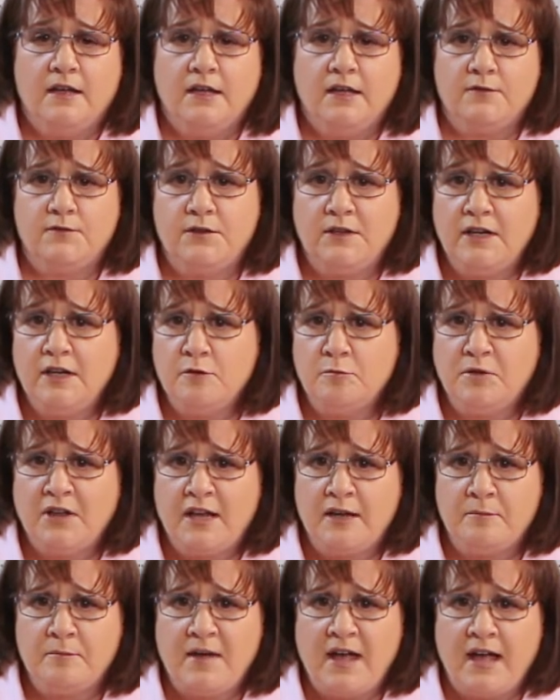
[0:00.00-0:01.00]
If you need a
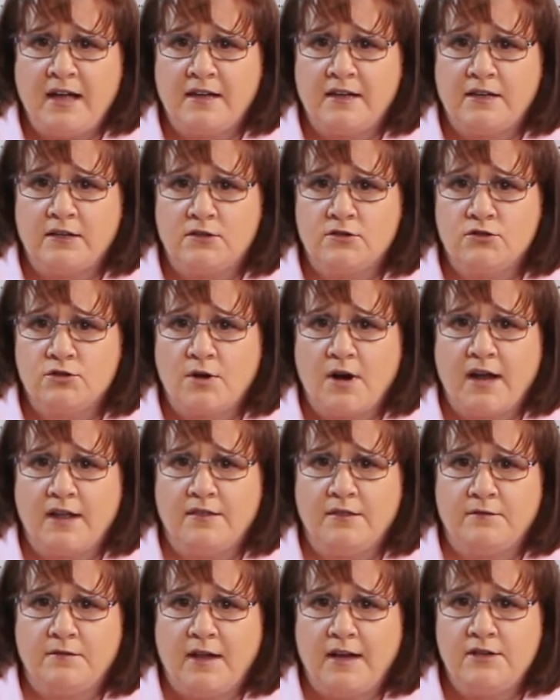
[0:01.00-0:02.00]
blank backing, try
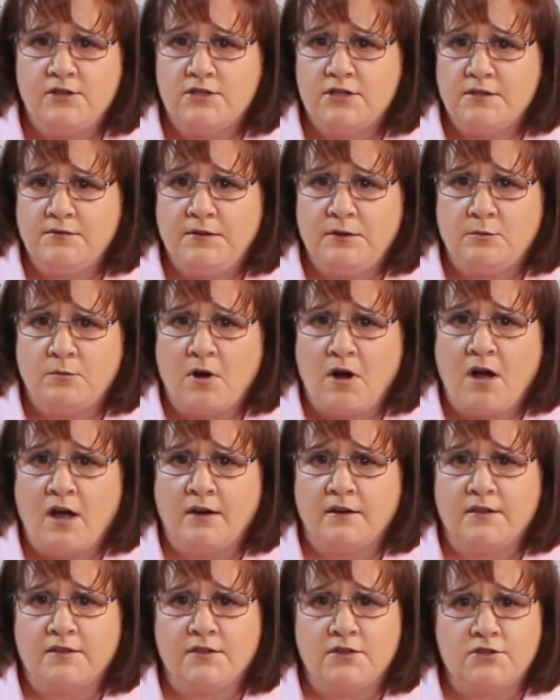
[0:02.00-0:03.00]
the HTV
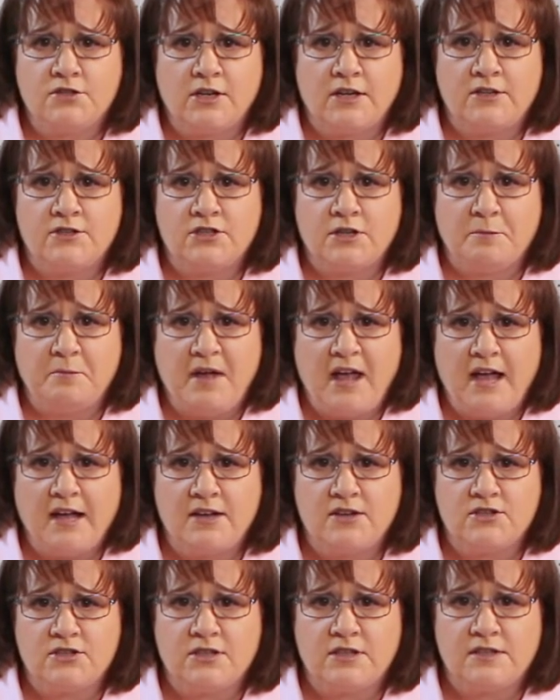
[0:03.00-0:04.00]
Ront and the J&J
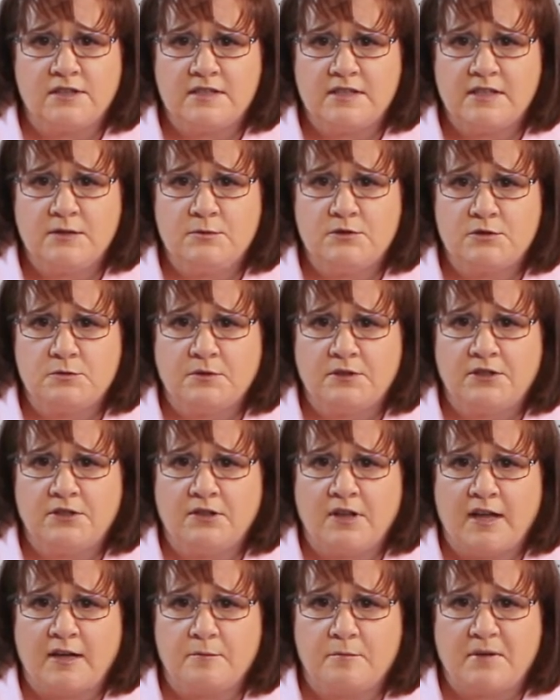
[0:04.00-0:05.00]
packaging and see which one you
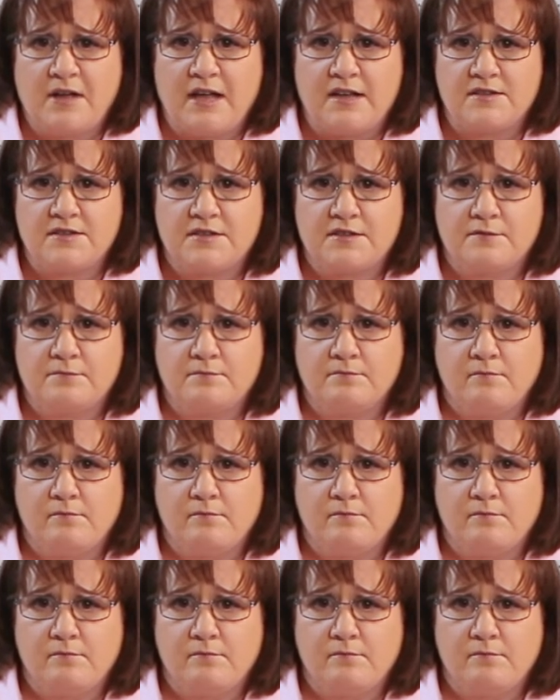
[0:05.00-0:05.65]
like best.